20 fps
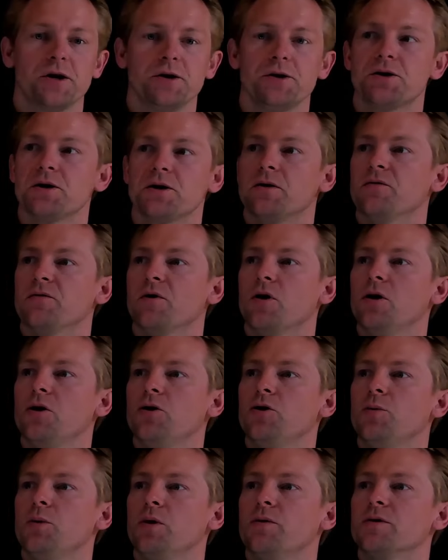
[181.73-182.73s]
in
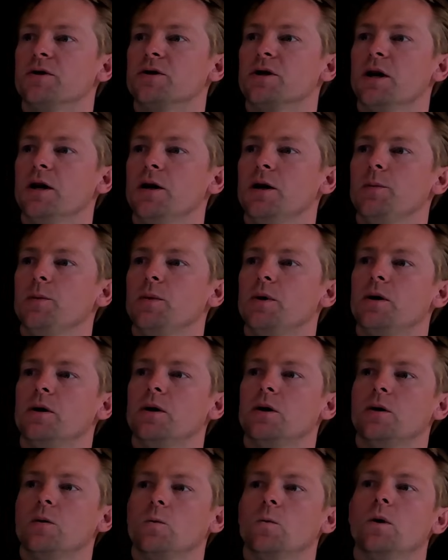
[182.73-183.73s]
volume over time.
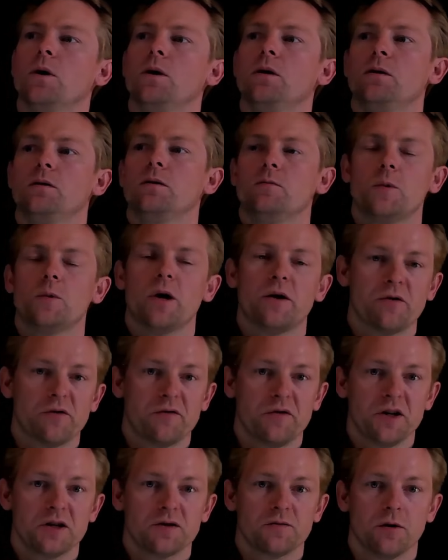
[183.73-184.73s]
Well, we have a
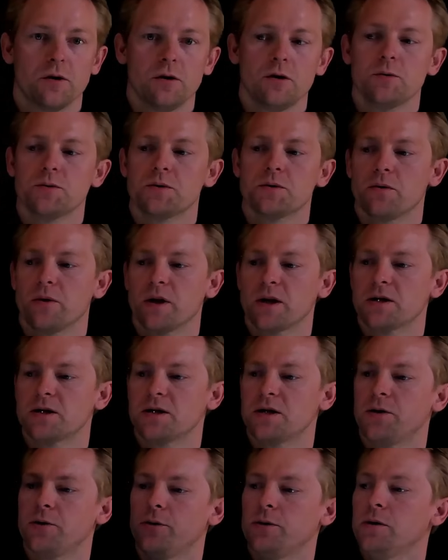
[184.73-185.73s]
fixed volume, so that's
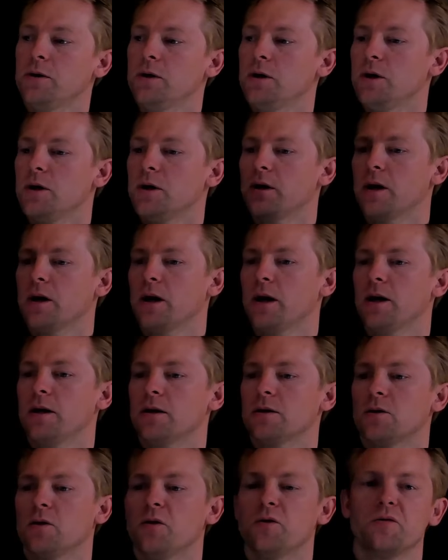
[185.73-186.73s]
0. And
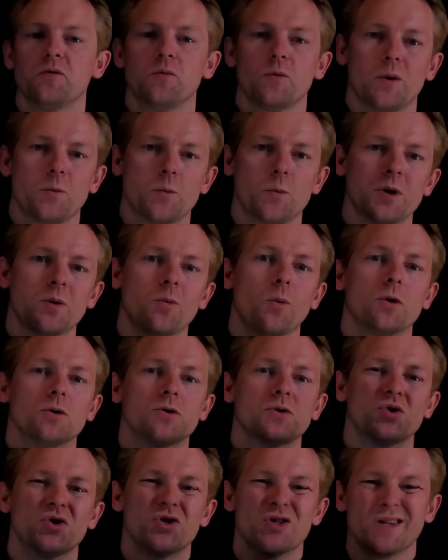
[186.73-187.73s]
often when we want
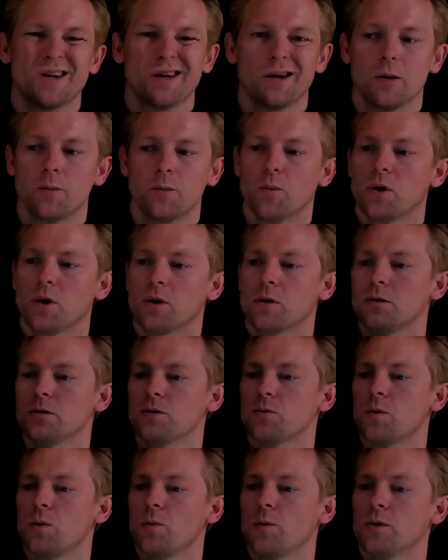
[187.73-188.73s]
to set up models,
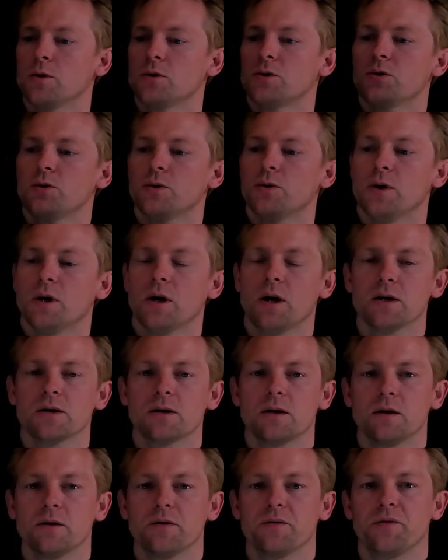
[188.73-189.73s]
we want to
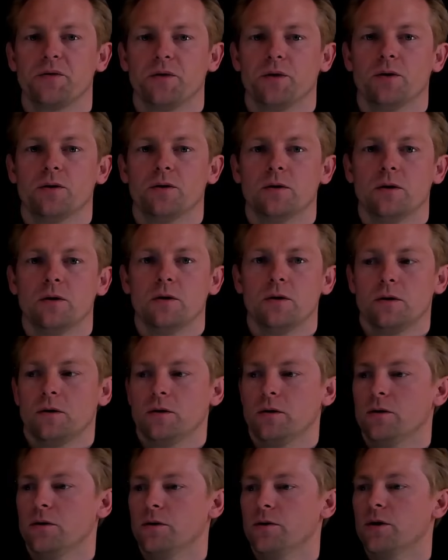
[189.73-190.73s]
isolate for
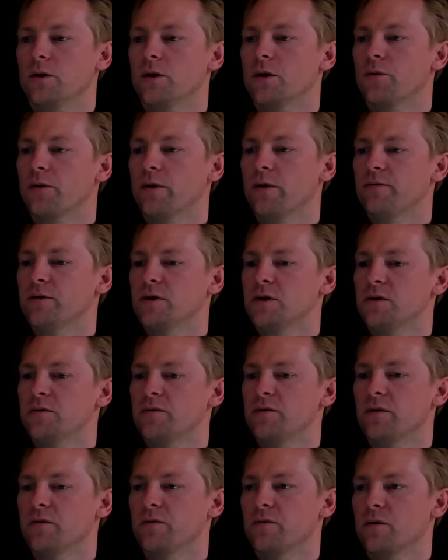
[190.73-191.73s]
the derivative
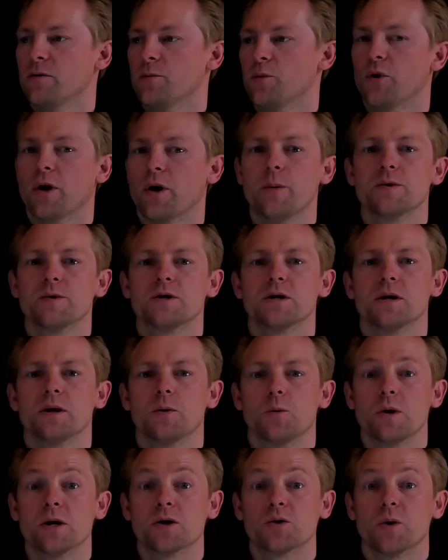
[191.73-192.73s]
of the parameter that
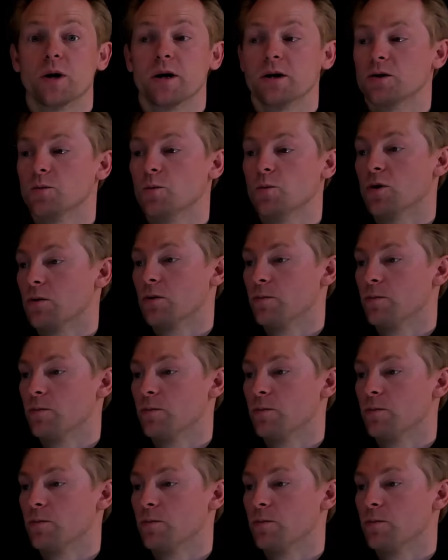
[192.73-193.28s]
we're trying to model.